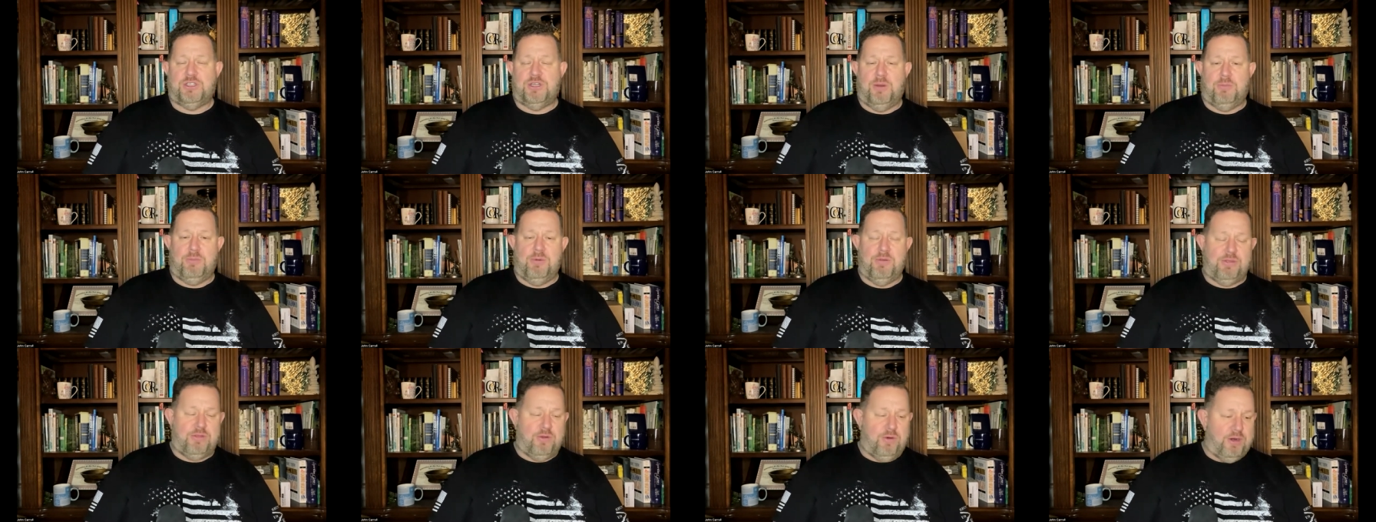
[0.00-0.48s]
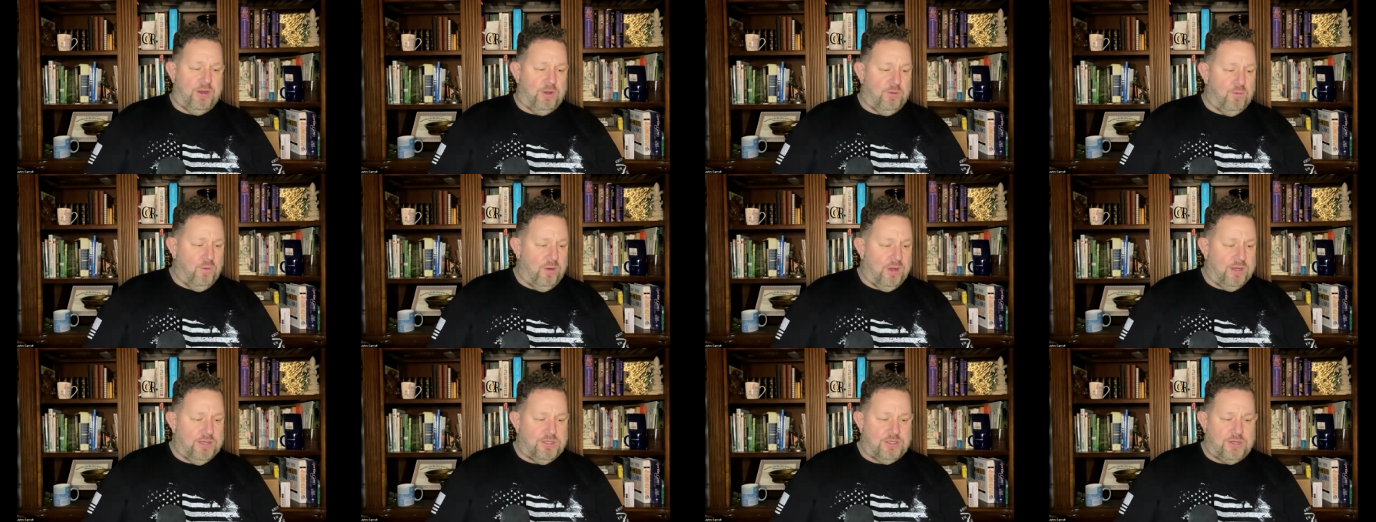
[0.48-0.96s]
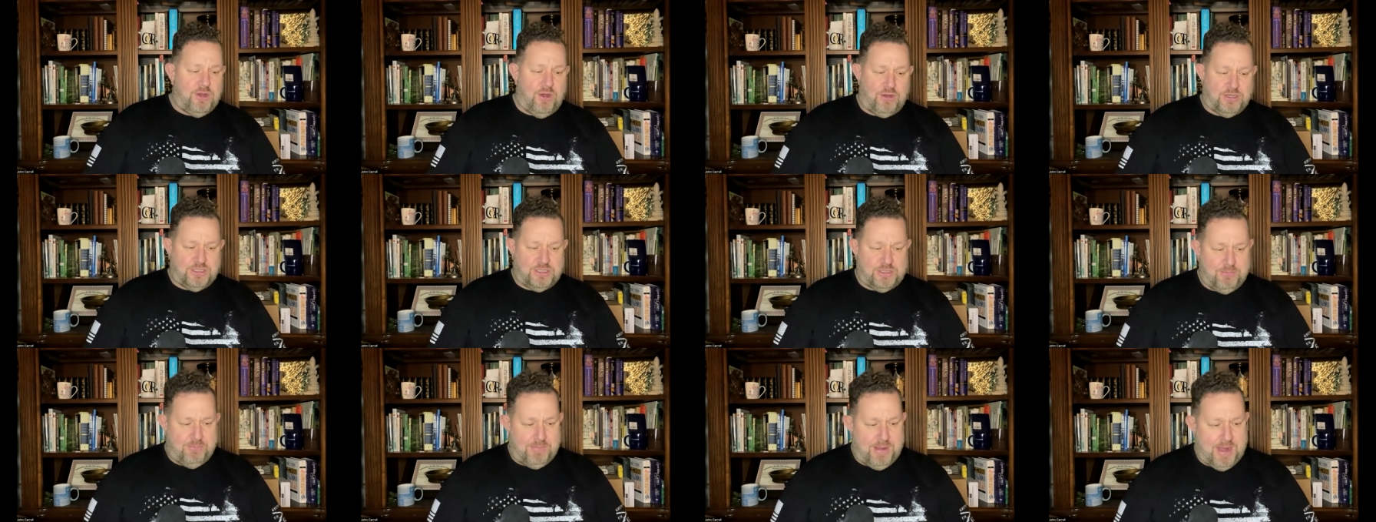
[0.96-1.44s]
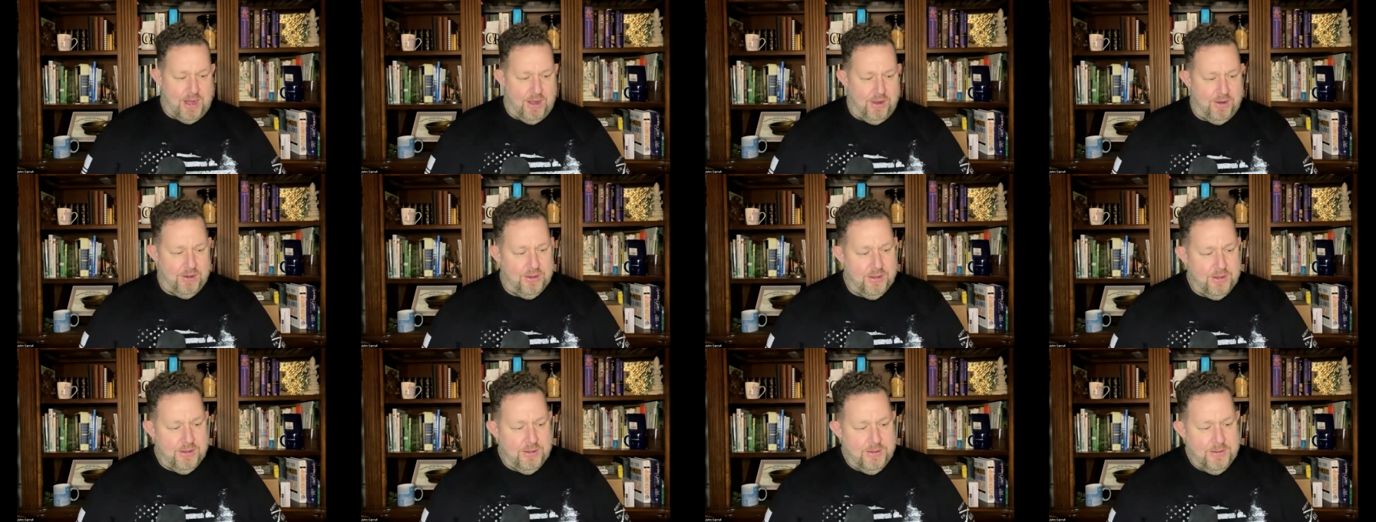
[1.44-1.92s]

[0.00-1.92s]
number 31 talks about